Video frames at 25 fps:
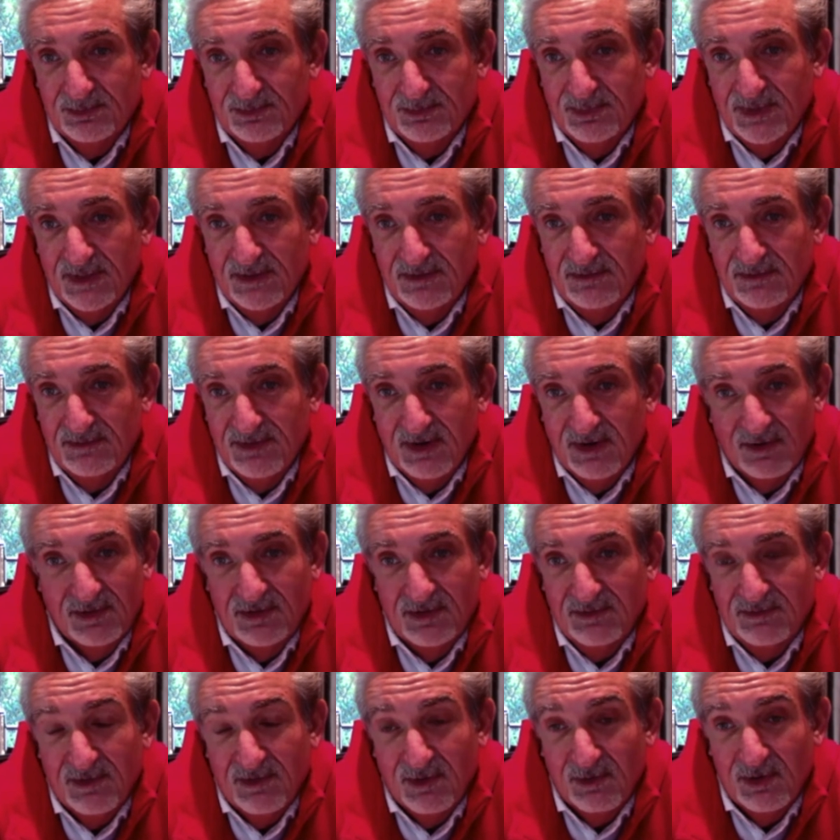been very,
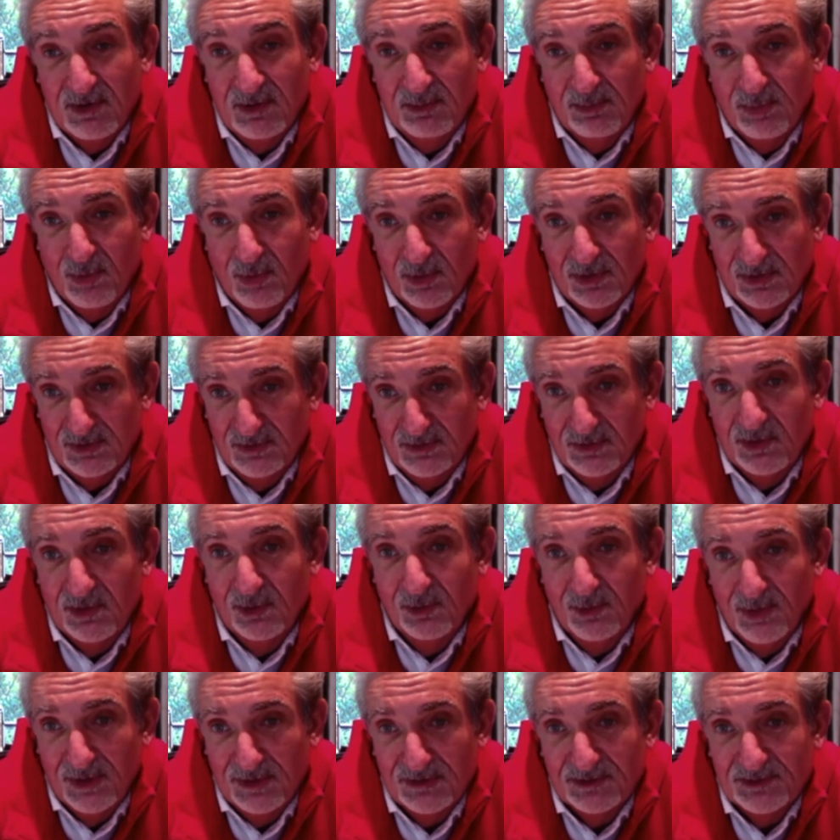very important
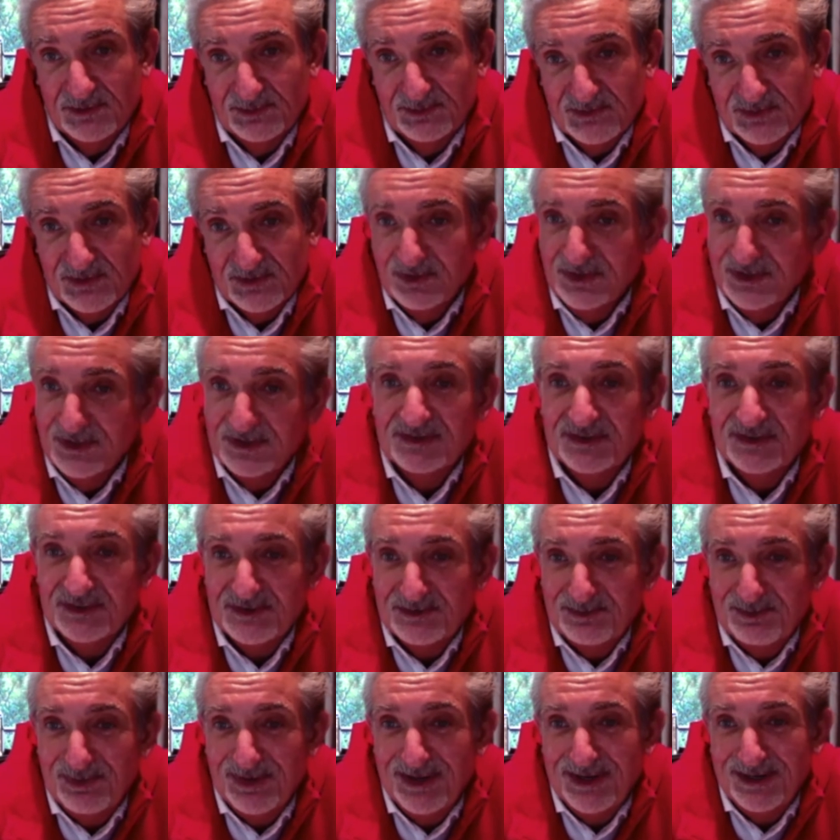to us. So this has
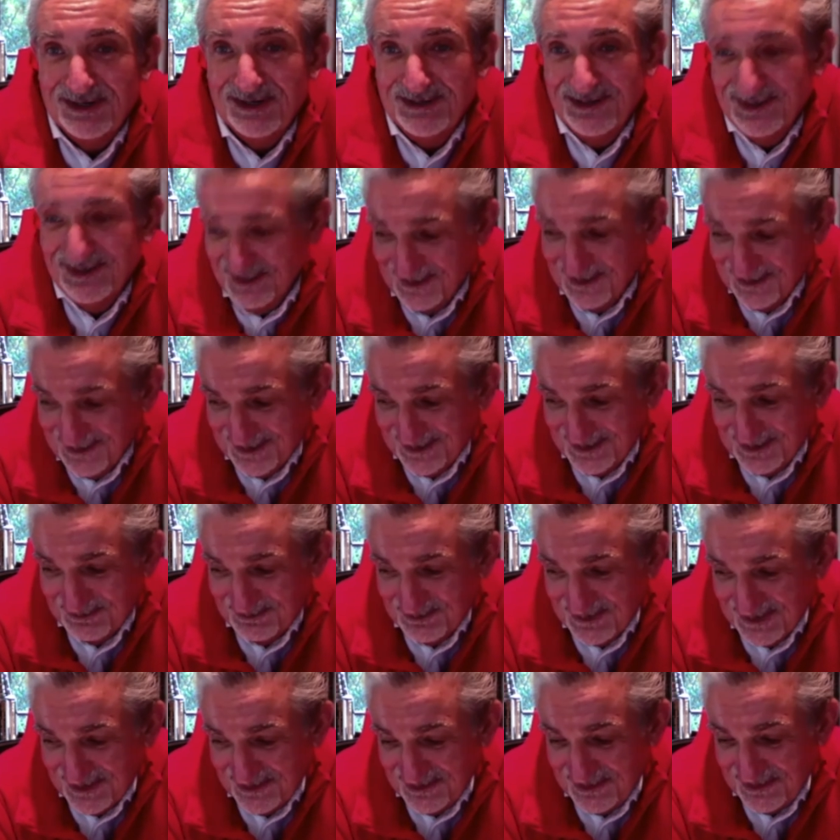been
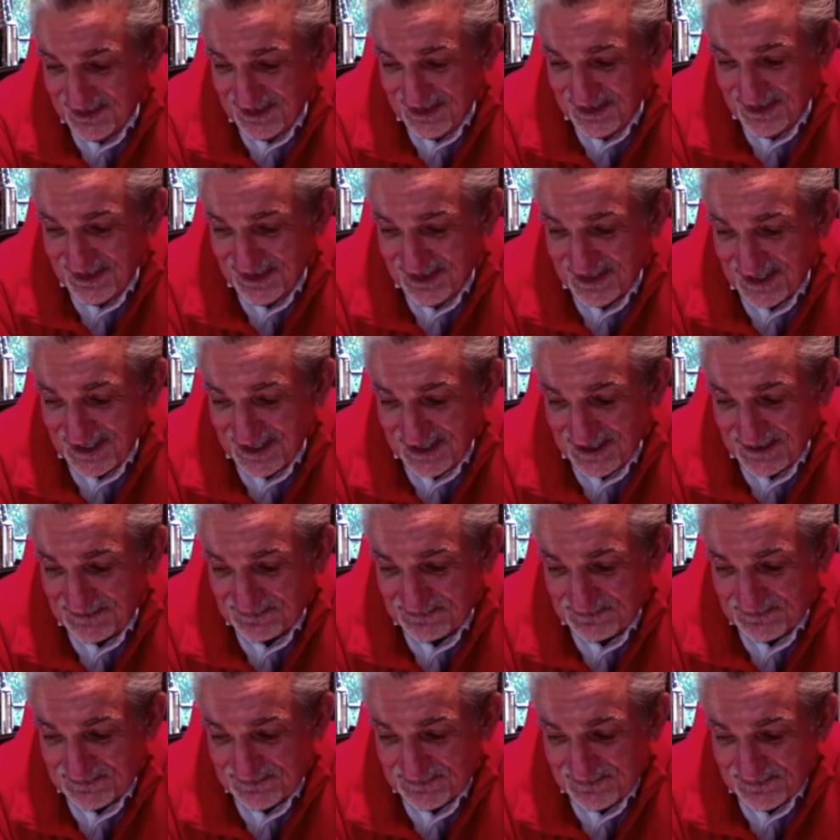
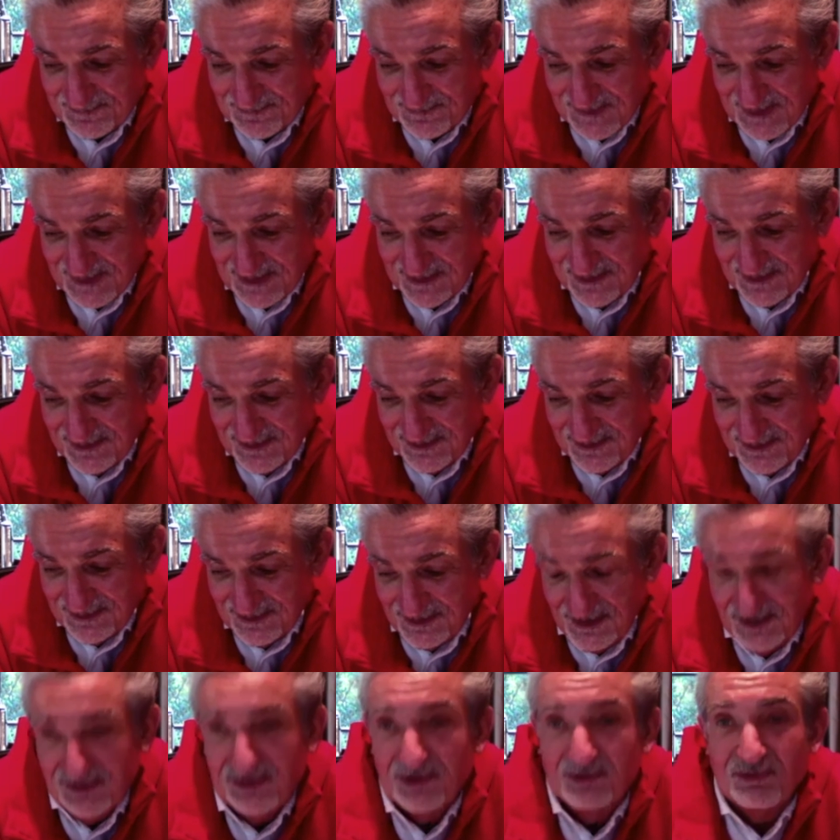the
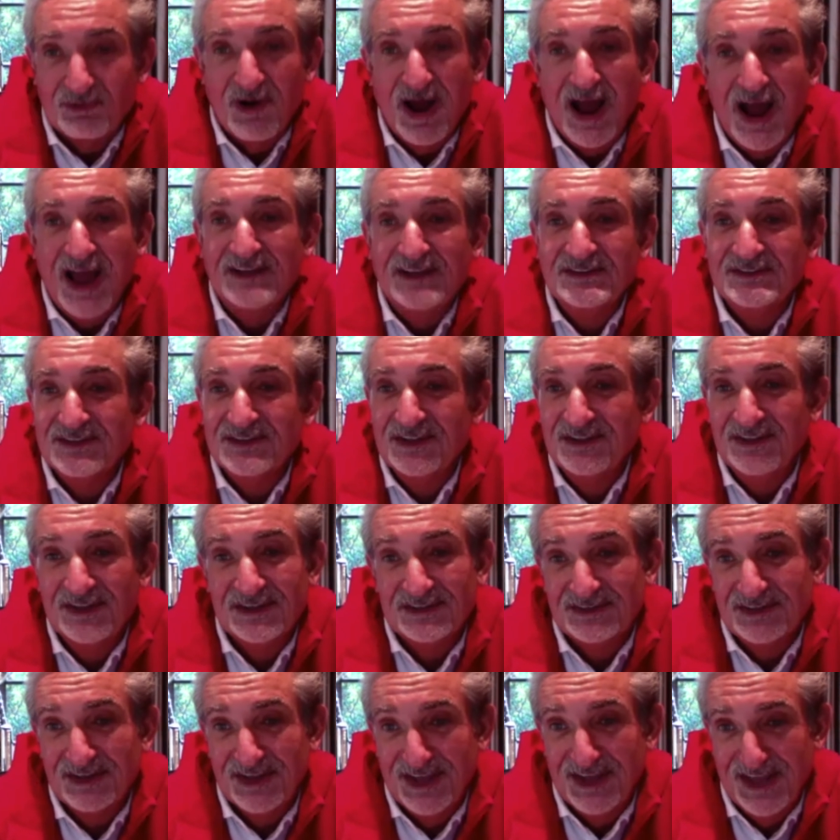rise to
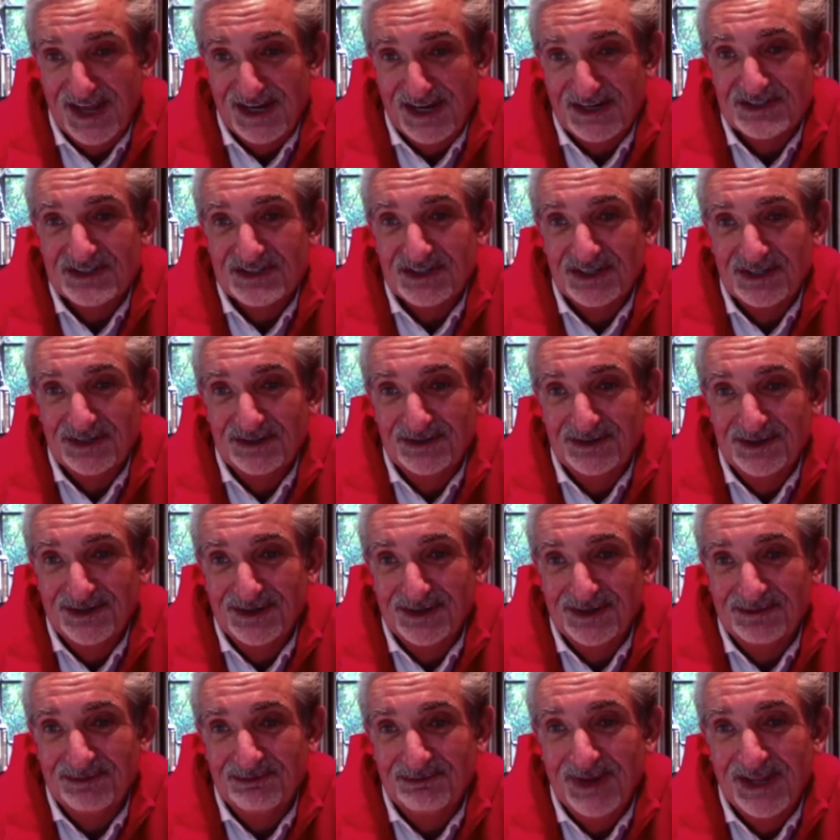this occasion,
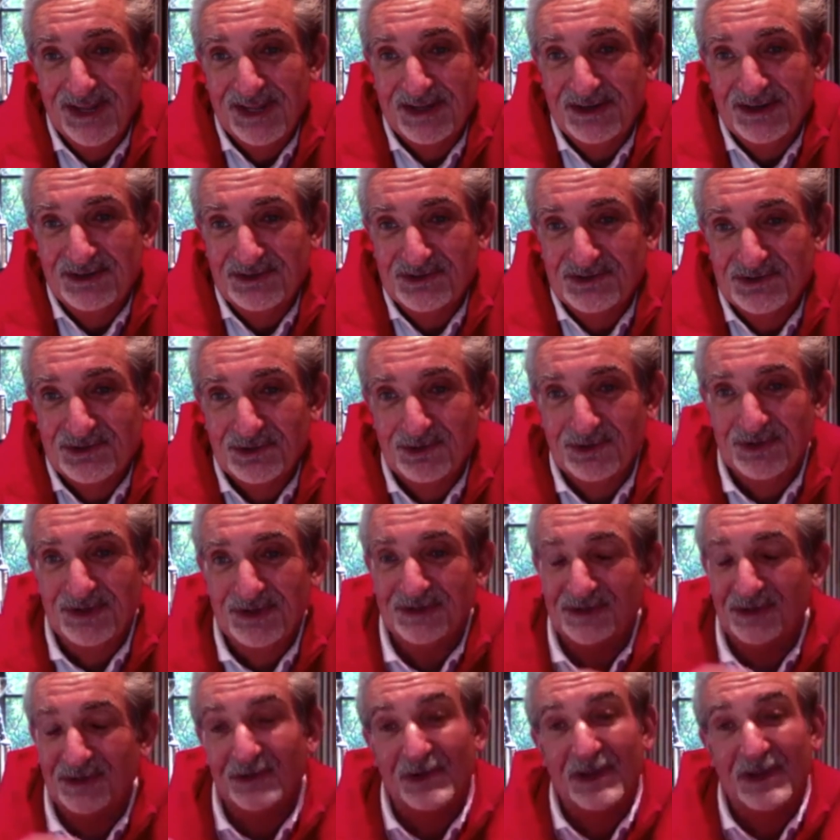and making sure
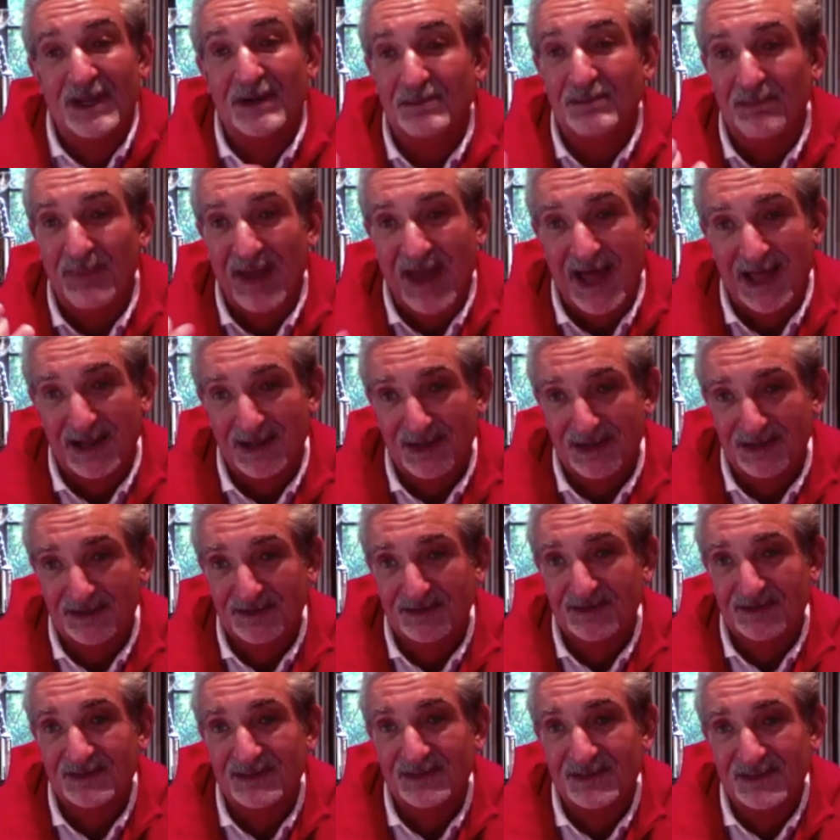that you can
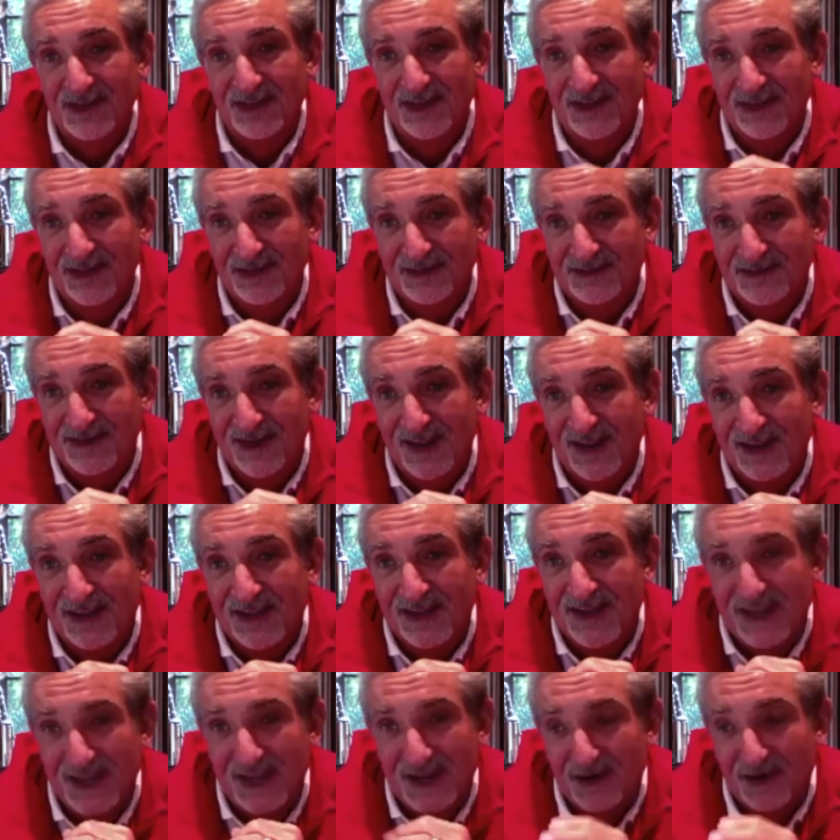balance and take
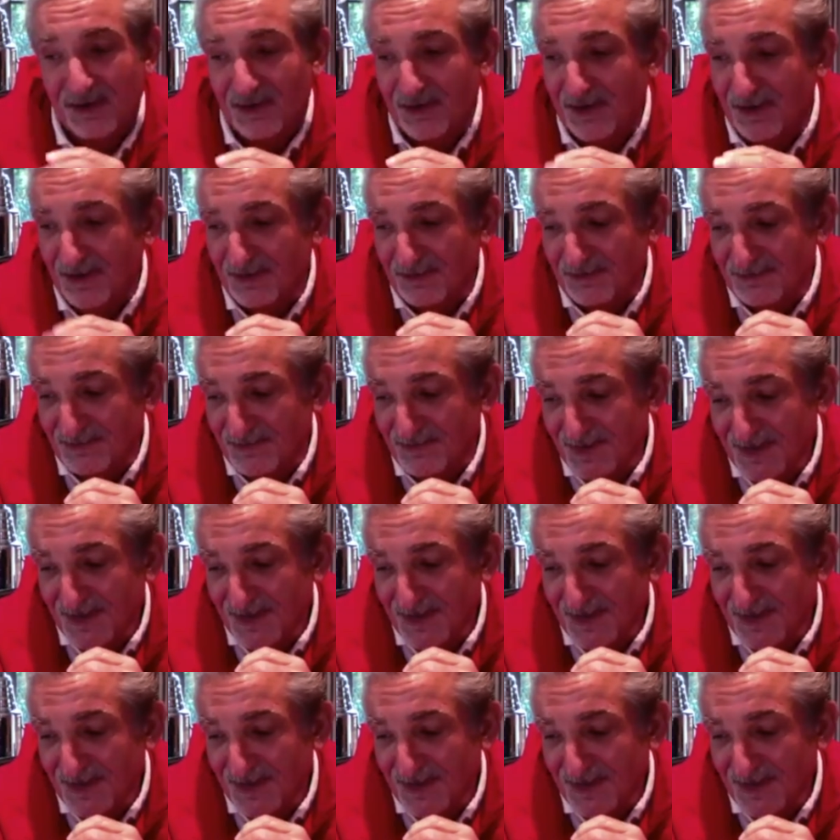care of